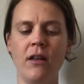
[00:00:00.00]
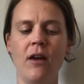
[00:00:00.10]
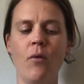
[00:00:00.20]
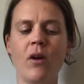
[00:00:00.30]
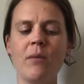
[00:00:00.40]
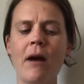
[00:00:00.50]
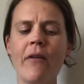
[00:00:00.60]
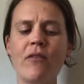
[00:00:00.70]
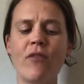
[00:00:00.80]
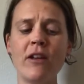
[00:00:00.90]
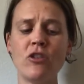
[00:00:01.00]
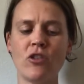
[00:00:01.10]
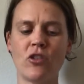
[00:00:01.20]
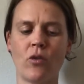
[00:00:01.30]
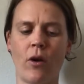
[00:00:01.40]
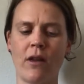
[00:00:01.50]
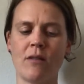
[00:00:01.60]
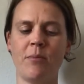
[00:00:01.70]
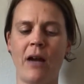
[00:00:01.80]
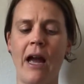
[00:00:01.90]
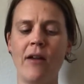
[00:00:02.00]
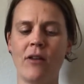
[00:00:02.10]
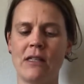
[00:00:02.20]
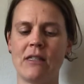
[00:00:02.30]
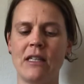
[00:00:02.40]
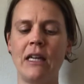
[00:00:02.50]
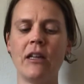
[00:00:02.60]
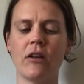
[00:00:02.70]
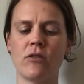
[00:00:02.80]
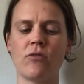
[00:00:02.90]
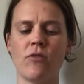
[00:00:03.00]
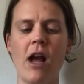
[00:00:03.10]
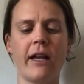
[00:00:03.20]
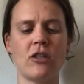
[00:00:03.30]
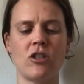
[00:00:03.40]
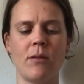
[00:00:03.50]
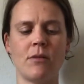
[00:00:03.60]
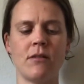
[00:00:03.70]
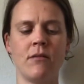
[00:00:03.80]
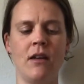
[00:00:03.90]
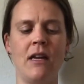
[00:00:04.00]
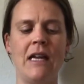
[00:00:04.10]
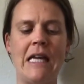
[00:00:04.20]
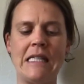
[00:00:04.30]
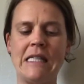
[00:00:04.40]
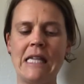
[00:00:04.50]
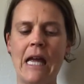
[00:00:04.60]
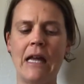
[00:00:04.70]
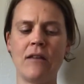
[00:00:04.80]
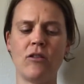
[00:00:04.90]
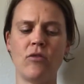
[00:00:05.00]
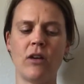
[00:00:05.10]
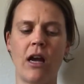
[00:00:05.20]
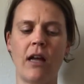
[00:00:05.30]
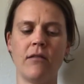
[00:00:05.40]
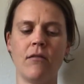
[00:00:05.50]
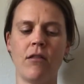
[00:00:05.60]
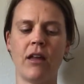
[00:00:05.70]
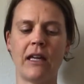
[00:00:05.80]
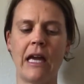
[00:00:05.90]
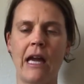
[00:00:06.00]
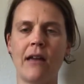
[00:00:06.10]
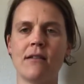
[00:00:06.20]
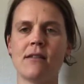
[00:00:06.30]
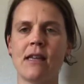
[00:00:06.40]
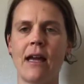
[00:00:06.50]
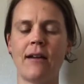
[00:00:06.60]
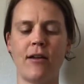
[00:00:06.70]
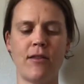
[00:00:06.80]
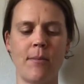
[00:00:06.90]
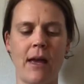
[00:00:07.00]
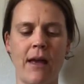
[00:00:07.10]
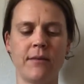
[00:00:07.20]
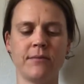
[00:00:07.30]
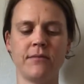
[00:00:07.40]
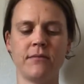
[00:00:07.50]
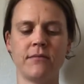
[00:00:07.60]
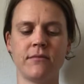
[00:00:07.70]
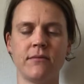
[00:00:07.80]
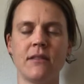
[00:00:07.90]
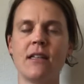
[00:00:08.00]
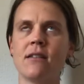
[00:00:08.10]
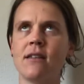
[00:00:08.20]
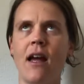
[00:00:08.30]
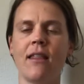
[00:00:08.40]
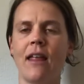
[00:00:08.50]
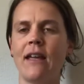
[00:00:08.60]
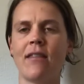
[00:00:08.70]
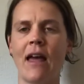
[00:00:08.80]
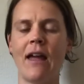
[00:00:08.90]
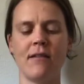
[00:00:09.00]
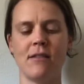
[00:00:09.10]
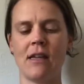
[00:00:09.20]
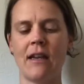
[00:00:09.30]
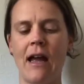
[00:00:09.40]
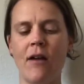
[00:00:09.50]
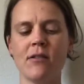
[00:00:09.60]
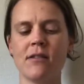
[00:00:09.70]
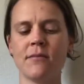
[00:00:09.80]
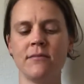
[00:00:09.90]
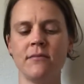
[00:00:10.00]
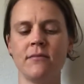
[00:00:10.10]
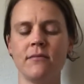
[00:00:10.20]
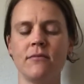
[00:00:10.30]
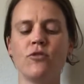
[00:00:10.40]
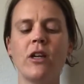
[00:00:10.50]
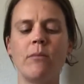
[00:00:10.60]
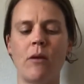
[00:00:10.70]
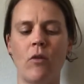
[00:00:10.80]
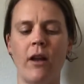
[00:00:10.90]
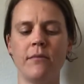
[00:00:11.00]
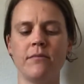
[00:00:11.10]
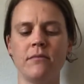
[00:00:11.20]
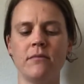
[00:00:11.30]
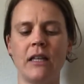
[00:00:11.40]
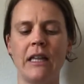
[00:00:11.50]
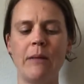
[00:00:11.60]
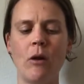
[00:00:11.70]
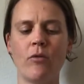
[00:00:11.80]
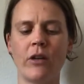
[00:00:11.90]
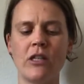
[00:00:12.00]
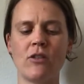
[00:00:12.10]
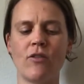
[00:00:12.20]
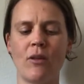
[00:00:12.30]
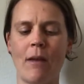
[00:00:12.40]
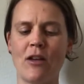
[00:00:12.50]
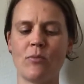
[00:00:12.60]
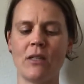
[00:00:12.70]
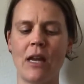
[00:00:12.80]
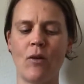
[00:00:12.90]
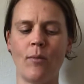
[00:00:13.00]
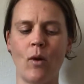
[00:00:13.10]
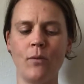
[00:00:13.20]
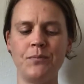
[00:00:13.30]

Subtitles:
What about adventure stories, pirates, killers, rocket ships? Instead, you got The Cat Sat on the Mat. It's not like that, said House. Read me one. Clebo reached for the mashed potato bowl.